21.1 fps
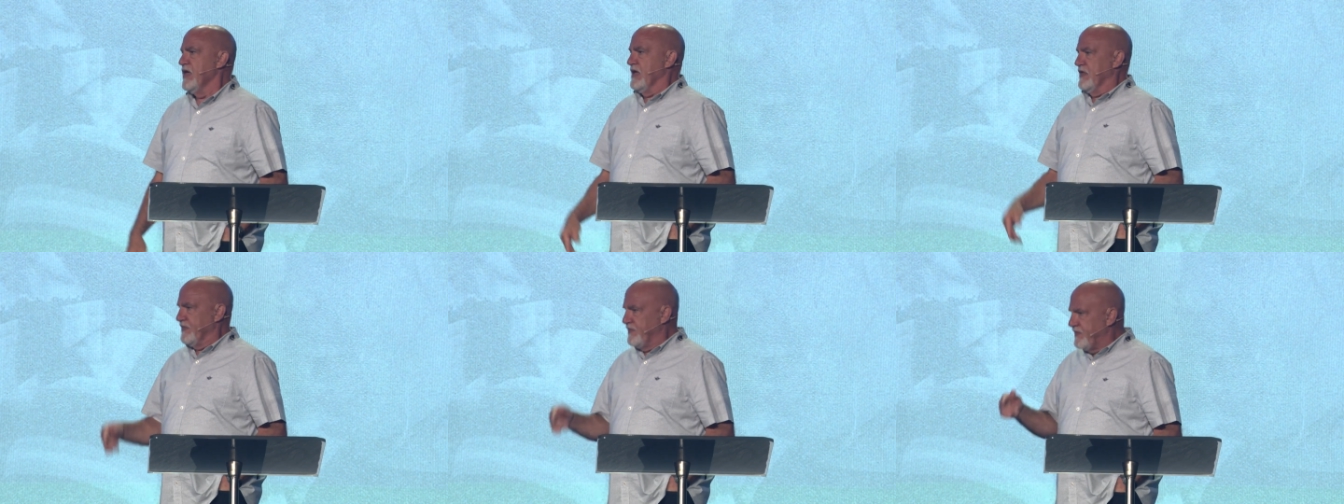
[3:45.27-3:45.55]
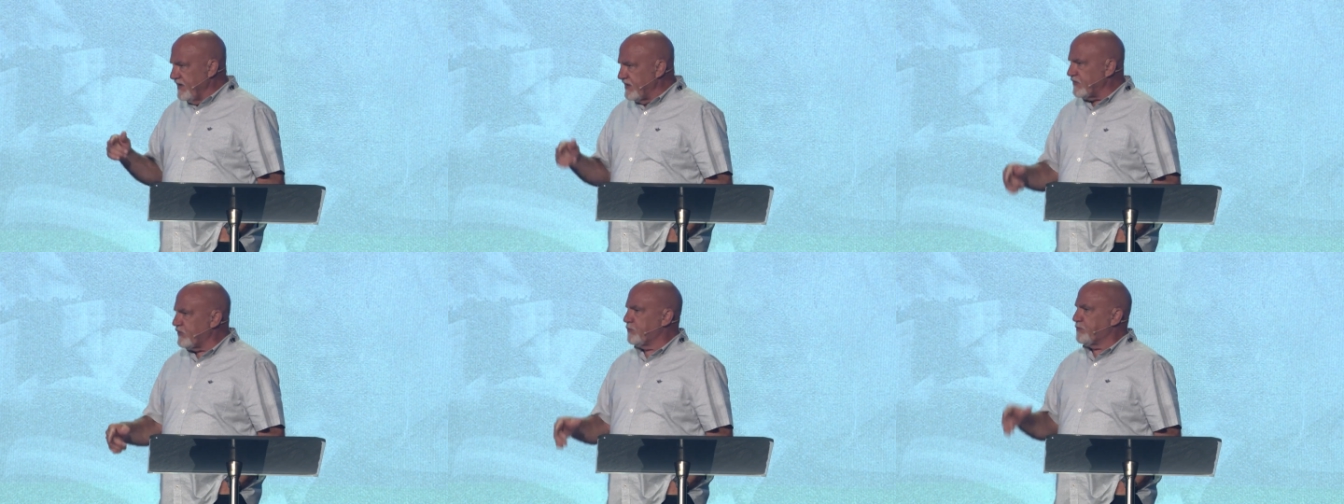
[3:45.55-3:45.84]

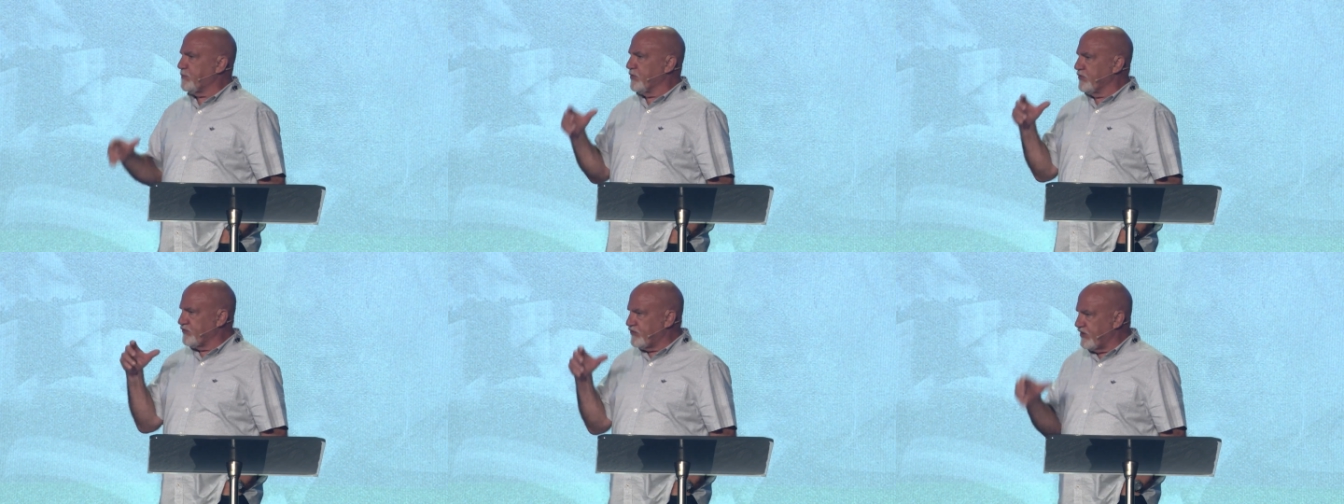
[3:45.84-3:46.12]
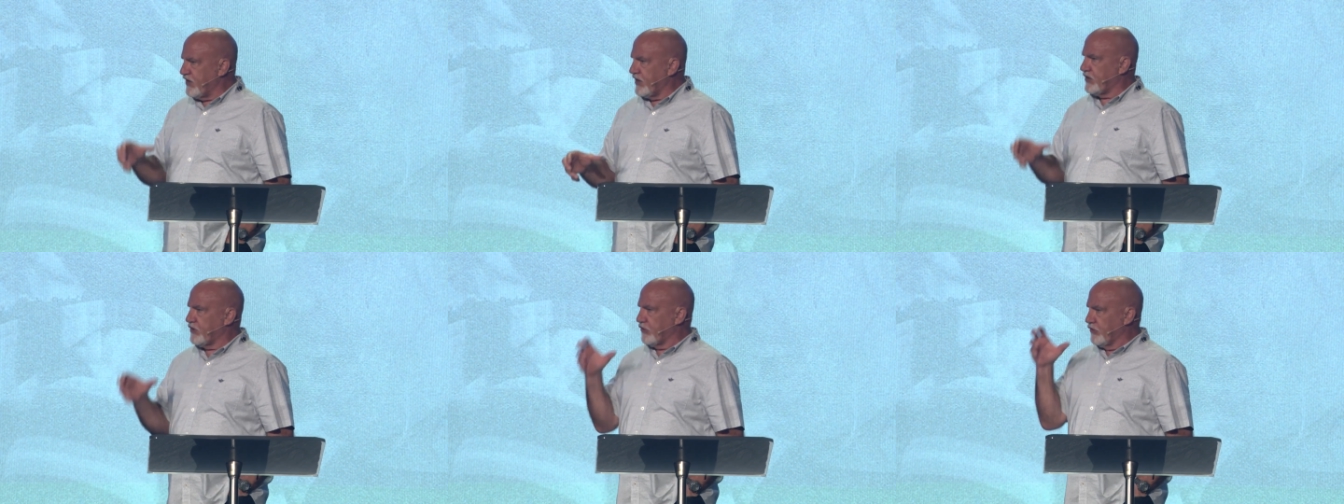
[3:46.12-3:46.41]
this
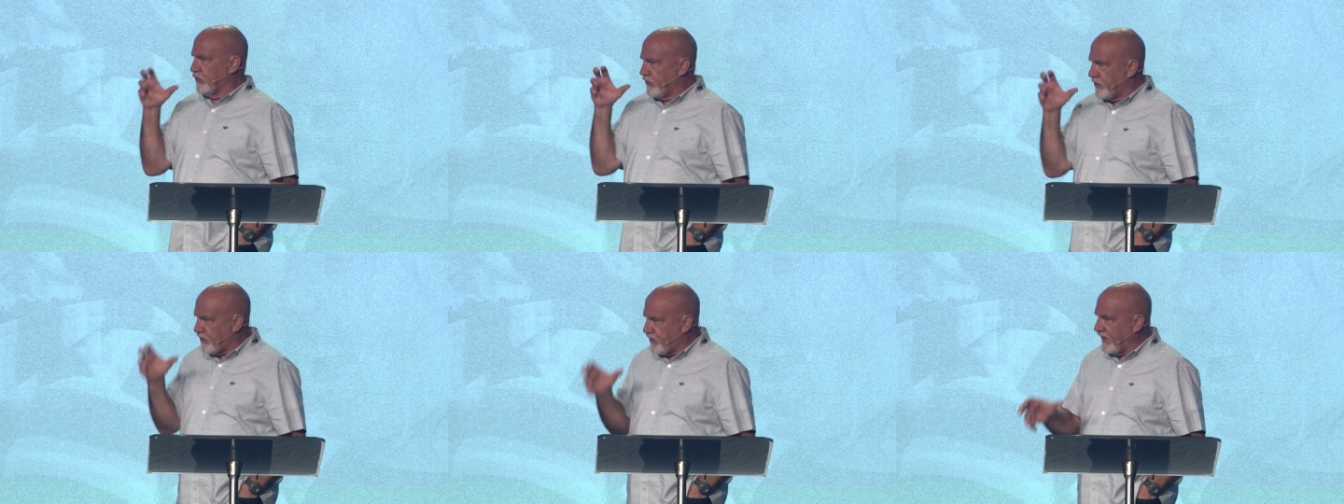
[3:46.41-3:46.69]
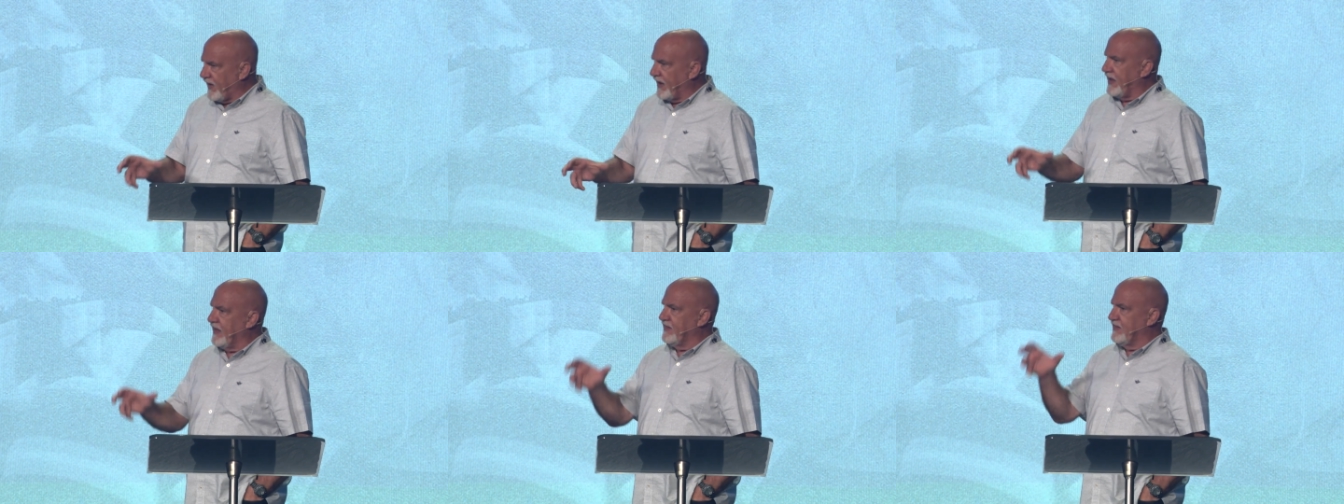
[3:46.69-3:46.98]
particular
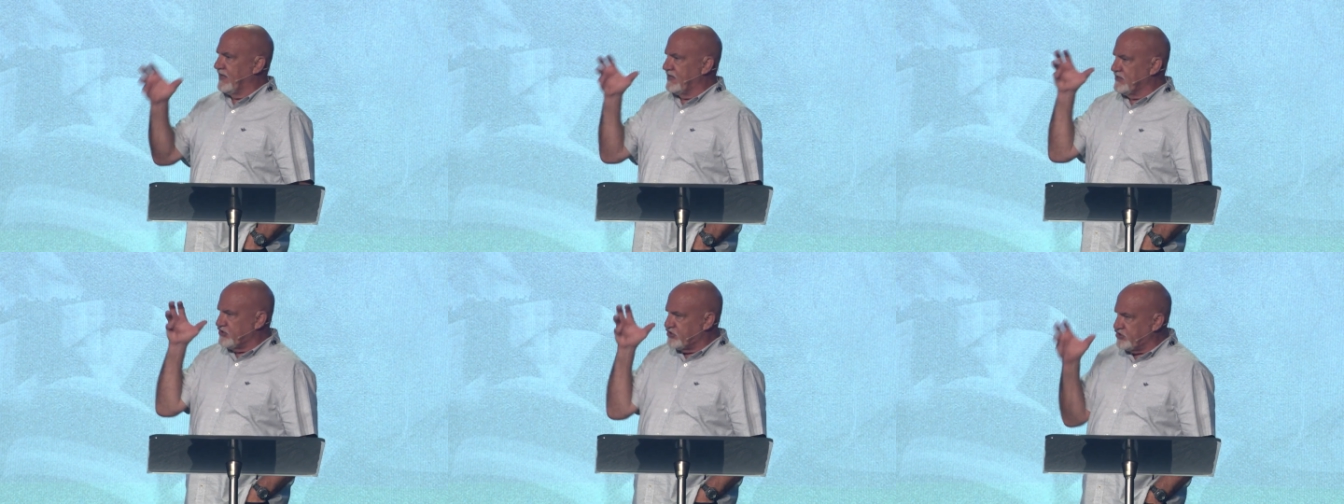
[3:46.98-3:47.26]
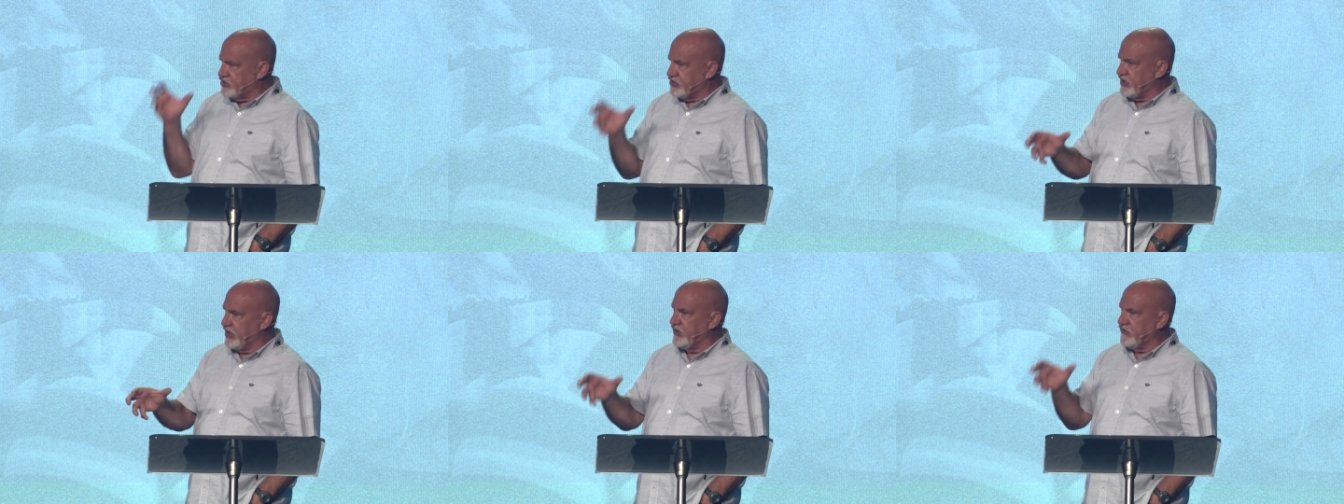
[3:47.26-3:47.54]
thing that
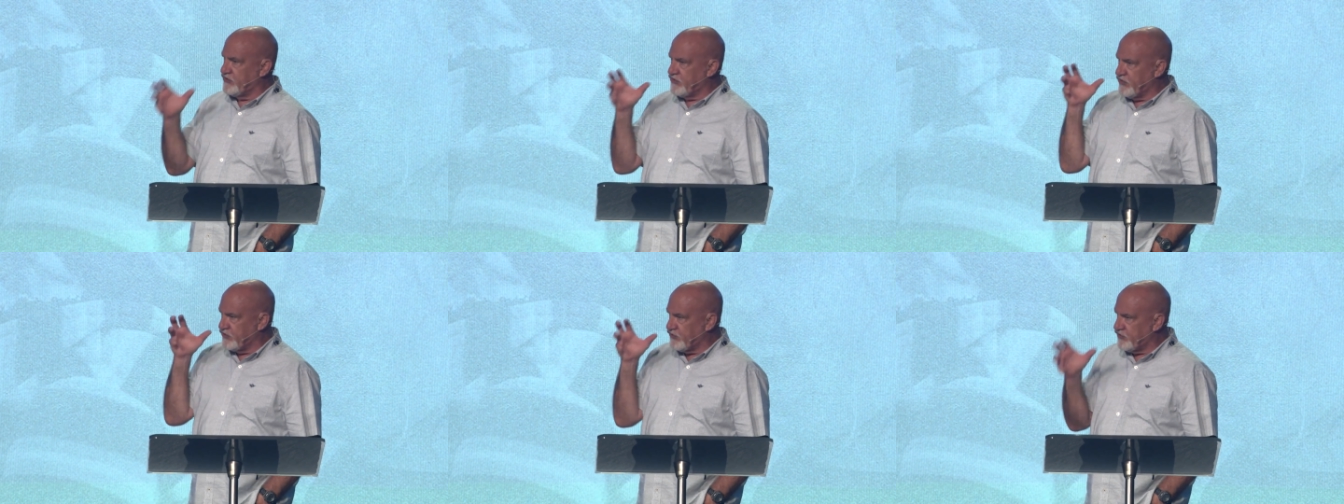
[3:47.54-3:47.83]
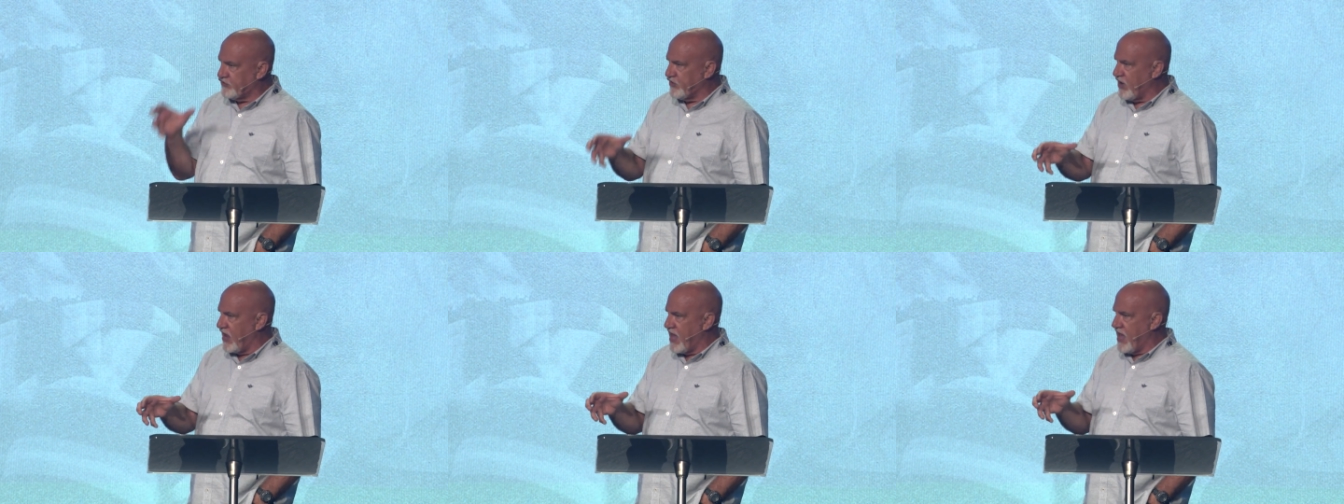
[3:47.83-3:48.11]
Jesus
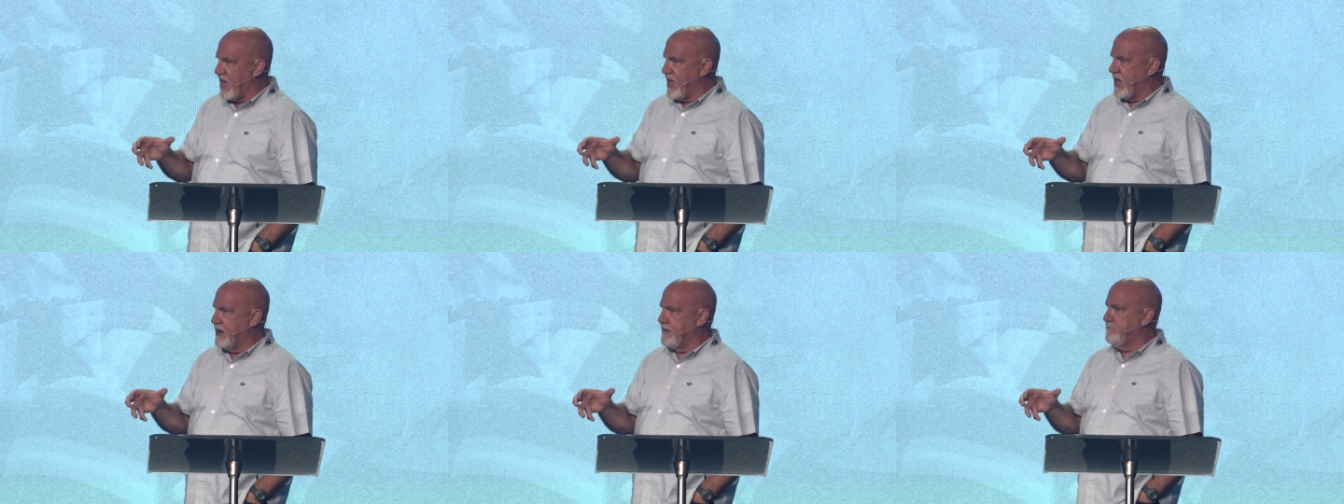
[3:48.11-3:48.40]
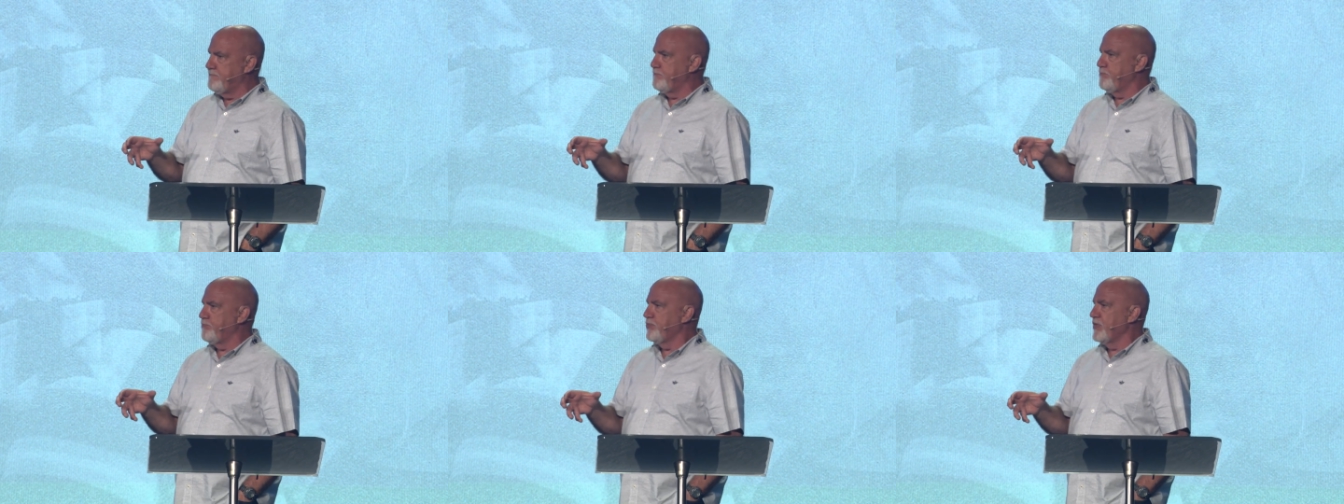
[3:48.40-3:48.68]
said